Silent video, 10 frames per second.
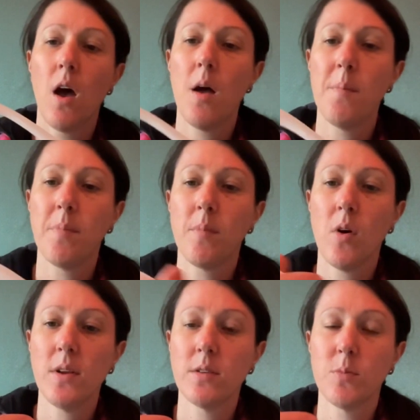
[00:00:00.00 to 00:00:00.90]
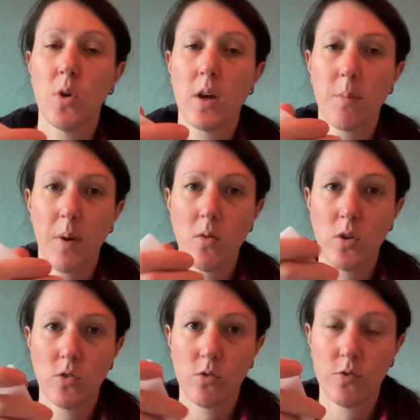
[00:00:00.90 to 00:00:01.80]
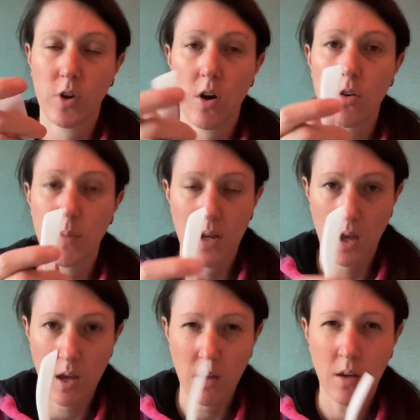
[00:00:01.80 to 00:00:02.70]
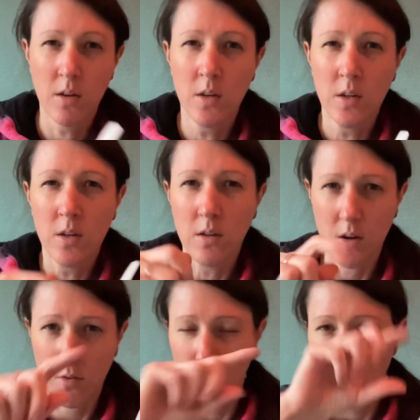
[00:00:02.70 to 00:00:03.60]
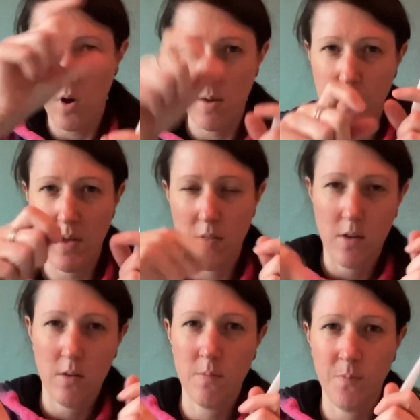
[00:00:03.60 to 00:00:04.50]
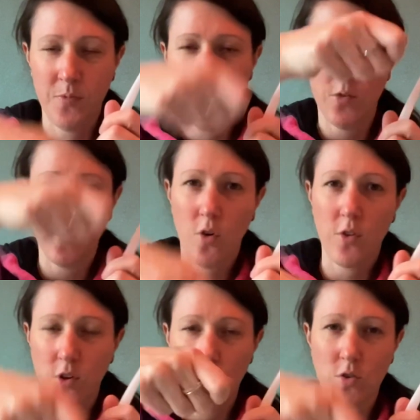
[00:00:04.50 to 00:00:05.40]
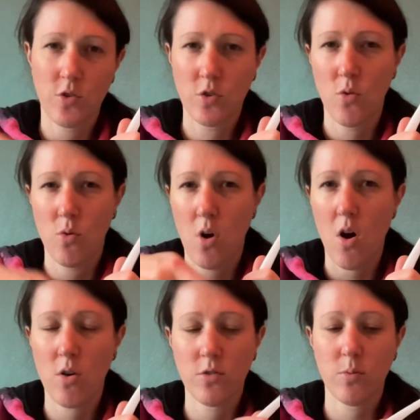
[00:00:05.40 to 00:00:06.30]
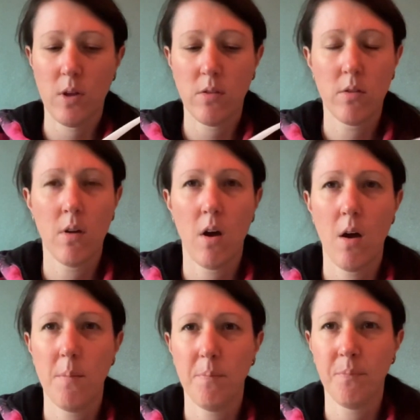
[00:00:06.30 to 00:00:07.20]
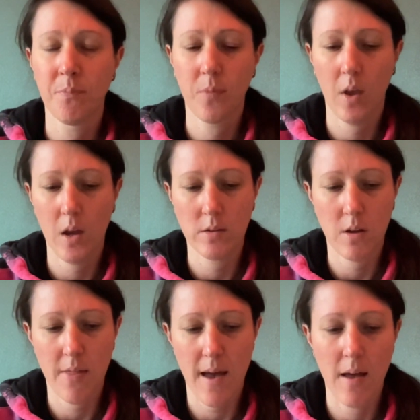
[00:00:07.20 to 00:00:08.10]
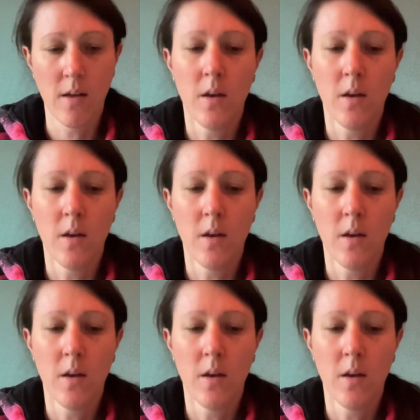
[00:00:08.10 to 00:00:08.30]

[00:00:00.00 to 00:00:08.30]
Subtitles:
Mine's more like a boning tool for card making. You know the white bit that you've got that you can score cards with? It's like that.